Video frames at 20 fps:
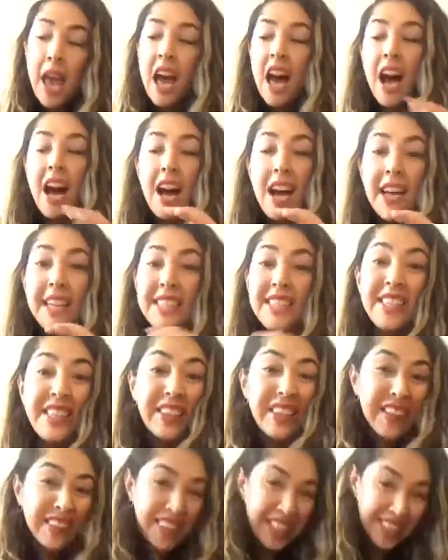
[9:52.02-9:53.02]
So
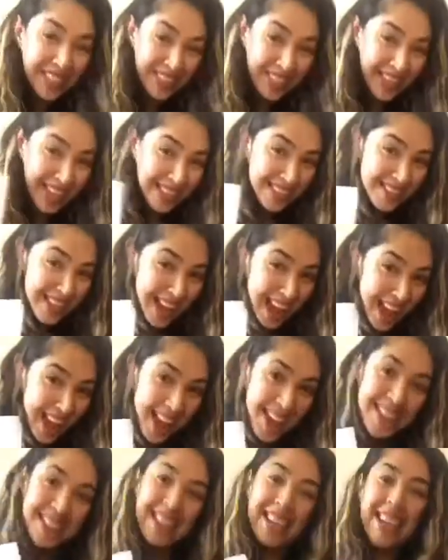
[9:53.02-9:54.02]
I'm going to show you guys what
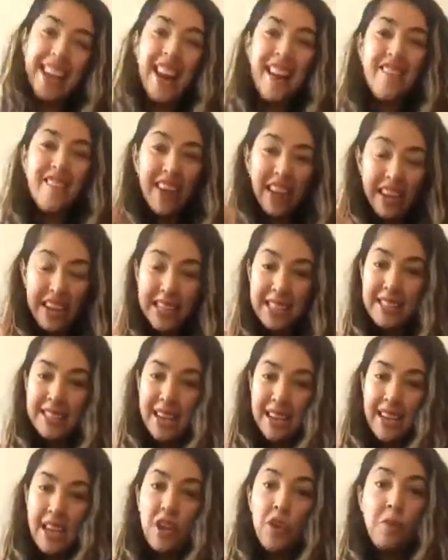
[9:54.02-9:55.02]
I did. I'm very
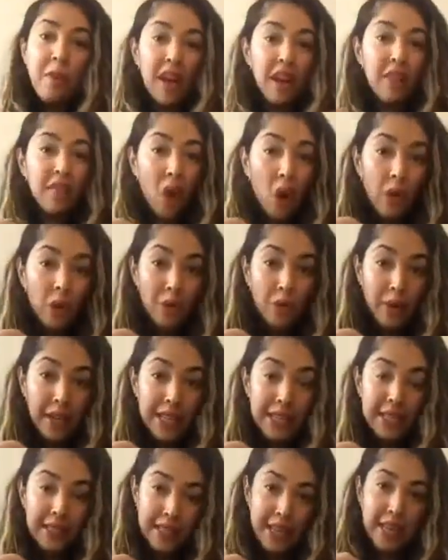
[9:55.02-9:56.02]
excited. You might have
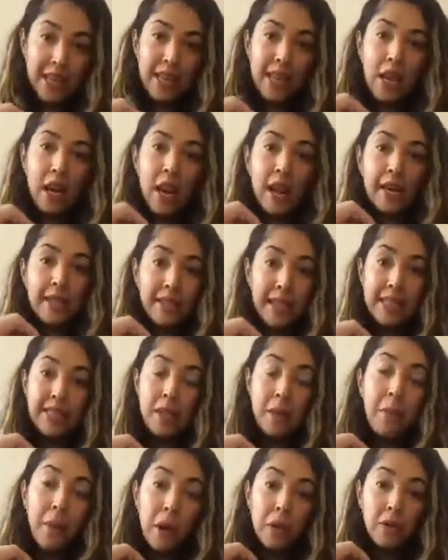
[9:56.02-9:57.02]
already seen it because I
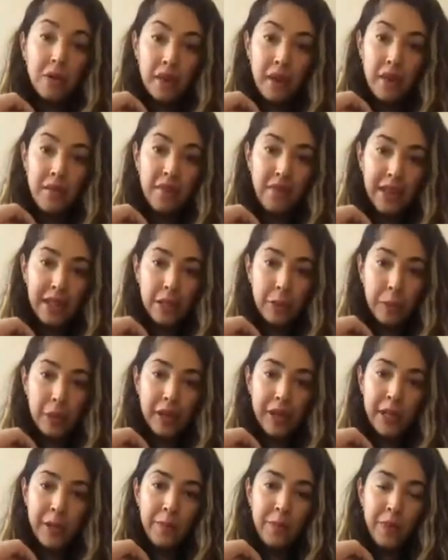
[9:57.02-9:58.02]
did post it on
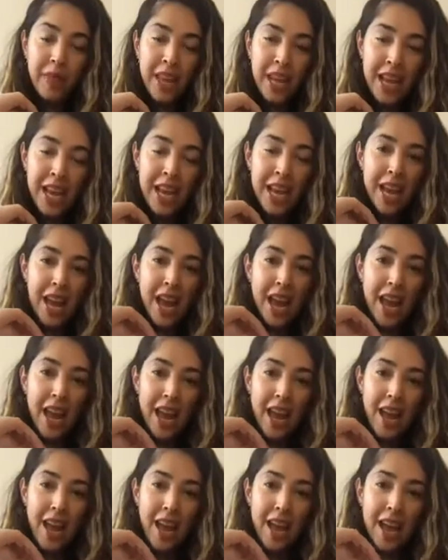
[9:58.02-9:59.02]
Facebook.
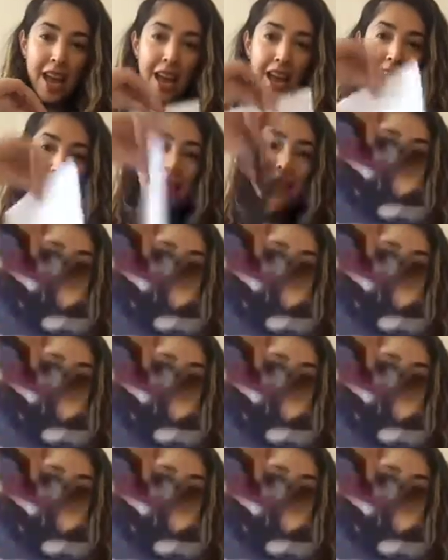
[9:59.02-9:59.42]
And